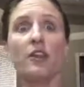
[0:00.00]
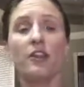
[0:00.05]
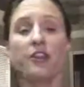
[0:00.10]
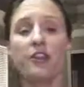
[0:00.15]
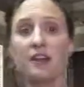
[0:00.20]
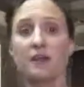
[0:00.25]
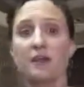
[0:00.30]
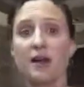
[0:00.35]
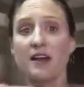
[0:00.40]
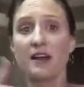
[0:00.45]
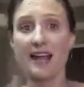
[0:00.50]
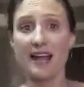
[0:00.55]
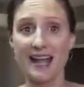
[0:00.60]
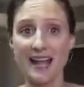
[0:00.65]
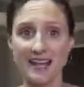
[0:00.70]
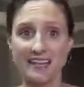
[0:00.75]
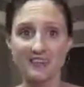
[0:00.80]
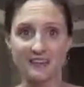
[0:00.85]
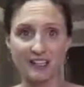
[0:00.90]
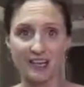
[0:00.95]
think about
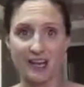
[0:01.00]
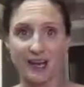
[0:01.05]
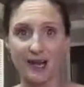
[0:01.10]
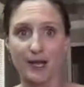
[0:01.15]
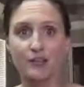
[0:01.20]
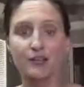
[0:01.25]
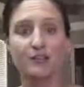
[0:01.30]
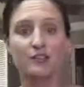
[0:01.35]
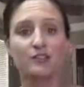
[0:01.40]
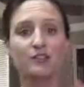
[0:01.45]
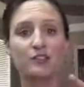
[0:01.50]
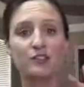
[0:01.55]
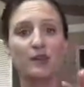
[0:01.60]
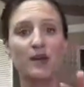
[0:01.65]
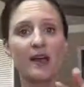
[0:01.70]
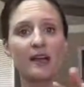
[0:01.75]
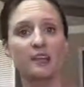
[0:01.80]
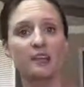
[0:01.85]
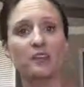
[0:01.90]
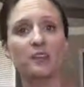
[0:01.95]
ahead of time, is
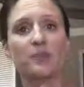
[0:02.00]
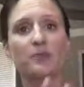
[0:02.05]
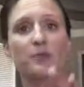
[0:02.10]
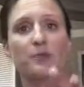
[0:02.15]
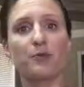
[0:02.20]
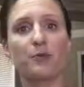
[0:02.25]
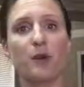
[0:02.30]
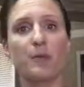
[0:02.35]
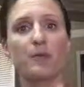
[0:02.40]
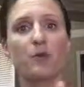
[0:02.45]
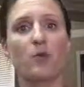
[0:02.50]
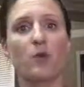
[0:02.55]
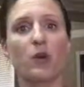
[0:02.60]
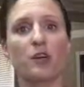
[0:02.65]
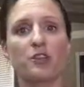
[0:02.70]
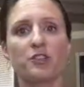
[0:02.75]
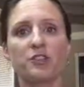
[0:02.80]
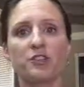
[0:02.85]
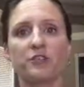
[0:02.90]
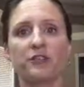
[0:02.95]
to actually prep and
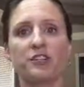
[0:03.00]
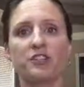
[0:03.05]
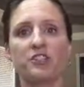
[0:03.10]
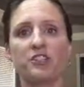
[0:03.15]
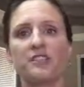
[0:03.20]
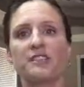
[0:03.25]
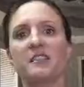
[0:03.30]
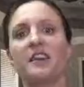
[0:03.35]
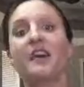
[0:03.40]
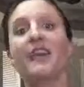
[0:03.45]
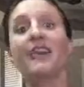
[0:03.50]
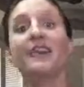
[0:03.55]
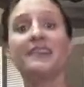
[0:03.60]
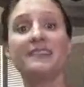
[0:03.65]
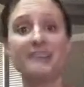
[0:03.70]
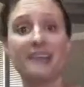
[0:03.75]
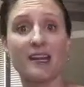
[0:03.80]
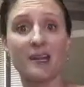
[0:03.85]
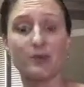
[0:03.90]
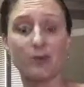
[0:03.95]
wash your veggies the
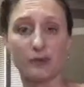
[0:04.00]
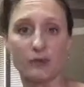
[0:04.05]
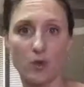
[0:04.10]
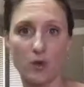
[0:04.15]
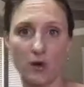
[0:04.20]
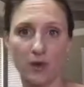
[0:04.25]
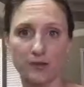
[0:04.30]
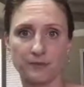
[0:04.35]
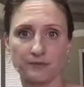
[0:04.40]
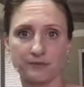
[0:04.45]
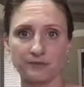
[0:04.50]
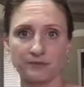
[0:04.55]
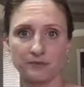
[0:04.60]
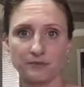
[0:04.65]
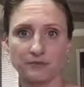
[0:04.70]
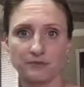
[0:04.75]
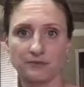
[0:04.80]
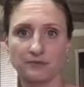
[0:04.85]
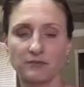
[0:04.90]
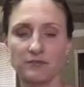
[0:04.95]
day before.
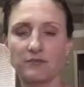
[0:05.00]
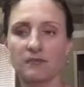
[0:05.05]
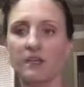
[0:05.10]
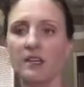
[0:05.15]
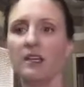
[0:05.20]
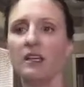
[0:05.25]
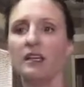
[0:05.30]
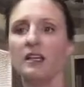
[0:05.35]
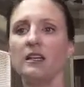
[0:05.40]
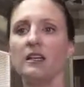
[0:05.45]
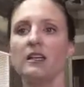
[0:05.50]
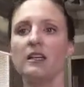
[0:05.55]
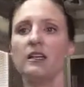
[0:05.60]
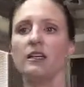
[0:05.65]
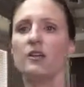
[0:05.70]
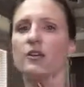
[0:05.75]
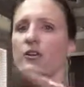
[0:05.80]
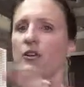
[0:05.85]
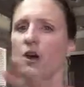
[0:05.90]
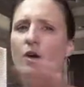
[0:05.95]

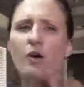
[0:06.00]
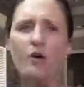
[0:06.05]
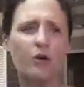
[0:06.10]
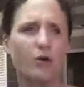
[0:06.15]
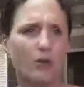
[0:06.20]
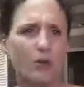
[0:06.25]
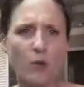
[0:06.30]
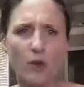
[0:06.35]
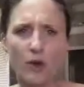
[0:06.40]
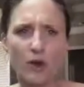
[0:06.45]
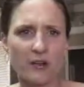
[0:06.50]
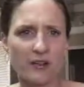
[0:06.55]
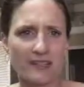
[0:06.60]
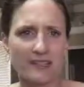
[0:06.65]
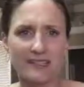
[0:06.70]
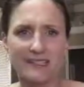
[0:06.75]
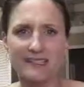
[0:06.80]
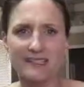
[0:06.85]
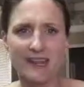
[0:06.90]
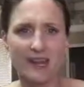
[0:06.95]
No more
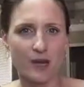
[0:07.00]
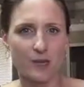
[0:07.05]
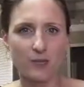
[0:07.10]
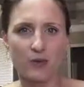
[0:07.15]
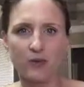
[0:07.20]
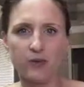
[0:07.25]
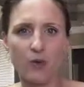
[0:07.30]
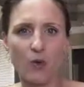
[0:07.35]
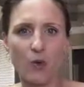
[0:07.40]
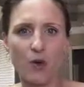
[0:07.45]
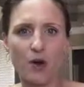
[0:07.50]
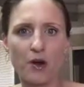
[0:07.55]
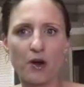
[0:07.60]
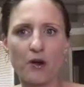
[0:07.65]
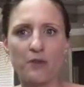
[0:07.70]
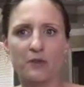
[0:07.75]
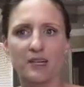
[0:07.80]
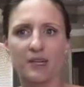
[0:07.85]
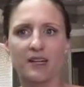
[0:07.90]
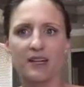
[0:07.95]
than a day
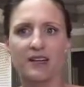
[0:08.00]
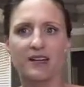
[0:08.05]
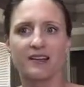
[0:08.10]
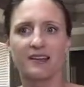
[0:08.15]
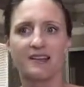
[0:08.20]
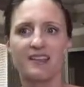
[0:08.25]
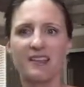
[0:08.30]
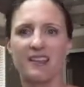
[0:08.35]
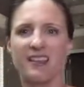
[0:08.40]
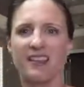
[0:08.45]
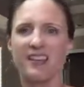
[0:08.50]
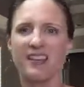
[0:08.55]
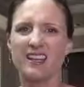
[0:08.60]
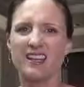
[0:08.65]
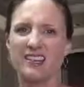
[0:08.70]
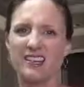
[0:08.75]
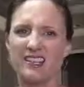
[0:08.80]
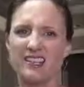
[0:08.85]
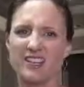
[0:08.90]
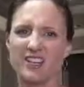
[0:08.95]
before, because
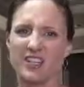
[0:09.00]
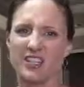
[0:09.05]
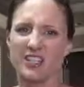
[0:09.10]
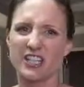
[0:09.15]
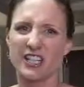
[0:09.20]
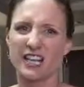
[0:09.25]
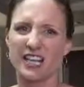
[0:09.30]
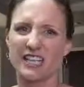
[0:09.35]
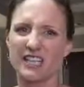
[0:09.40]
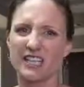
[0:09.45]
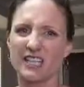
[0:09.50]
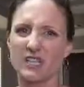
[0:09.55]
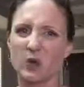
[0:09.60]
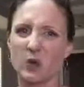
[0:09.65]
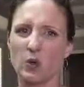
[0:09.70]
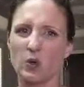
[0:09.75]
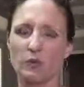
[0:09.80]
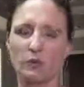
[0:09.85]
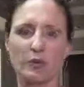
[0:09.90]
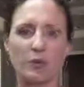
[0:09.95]
then they start to kind of get
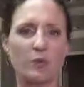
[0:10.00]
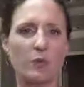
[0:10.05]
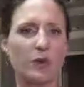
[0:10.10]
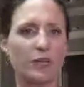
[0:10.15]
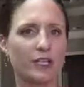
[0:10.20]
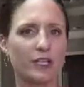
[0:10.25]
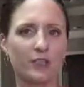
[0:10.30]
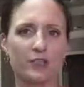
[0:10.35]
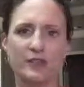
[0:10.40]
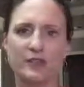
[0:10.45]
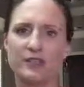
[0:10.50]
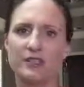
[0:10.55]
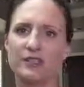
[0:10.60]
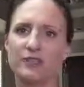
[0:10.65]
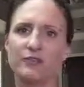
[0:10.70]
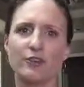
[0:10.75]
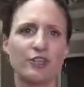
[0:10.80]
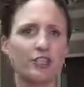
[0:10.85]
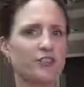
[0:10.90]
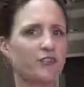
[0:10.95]
old. We want to use
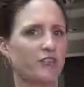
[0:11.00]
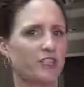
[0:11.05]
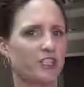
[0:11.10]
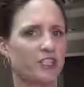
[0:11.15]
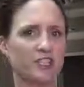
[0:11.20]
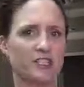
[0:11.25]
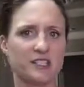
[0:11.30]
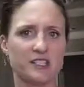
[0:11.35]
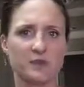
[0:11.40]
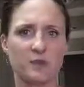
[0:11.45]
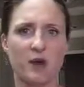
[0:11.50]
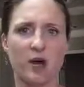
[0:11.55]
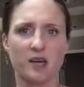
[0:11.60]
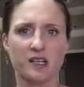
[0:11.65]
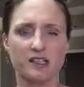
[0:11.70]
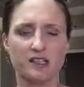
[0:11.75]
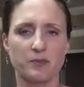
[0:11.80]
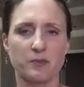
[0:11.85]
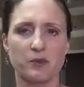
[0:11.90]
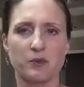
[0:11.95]
as fresh veggies as
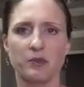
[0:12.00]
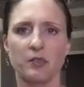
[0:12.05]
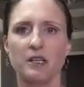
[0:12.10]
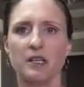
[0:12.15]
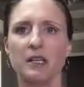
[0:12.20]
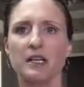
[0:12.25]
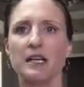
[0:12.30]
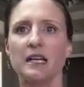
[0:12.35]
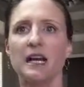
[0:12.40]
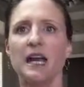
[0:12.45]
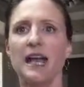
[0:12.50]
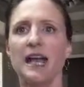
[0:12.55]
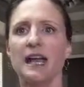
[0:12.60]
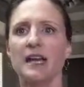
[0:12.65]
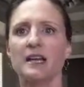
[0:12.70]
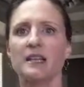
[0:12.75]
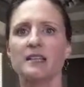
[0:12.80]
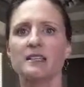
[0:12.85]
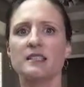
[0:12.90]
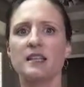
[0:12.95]
possible,
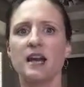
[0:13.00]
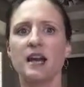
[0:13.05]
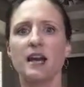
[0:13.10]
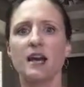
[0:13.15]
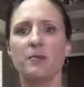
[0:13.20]
and